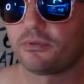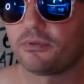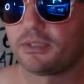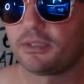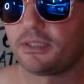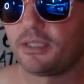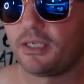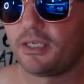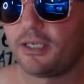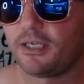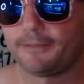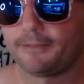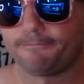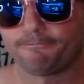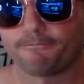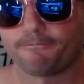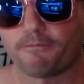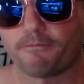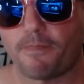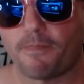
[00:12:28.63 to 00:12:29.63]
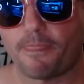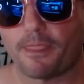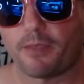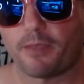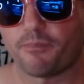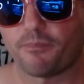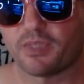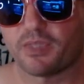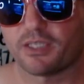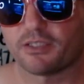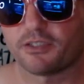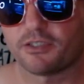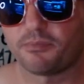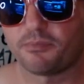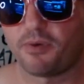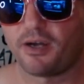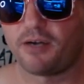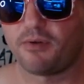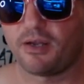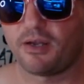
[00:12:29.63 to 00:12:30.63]
and it's
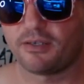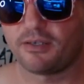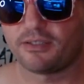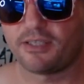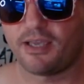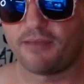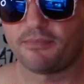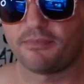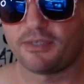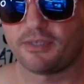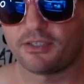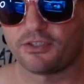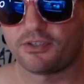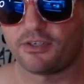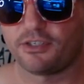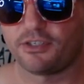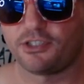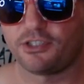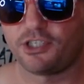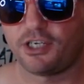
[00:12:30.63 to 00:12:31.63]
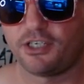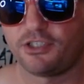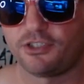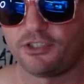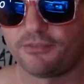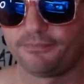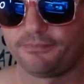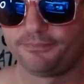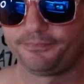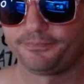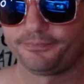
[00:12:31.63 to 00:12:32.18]
probably around the time things started changing